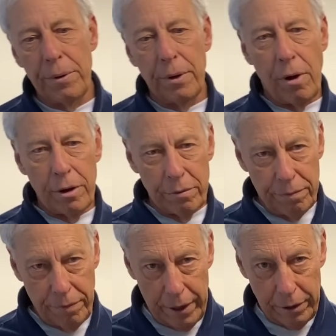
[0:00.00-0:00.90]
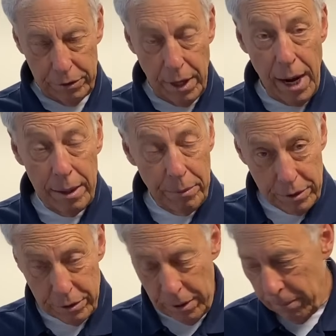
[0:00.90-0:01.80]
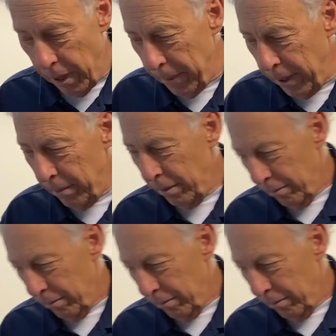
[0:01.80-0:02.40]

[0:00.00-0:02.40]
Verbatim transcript: the audiophiles guide, which is upcoming,